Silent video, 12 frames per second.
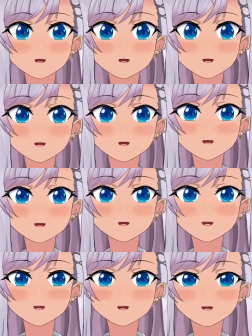
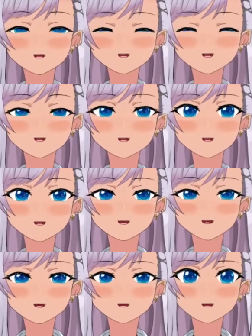
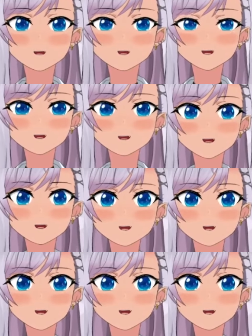(no one is talking)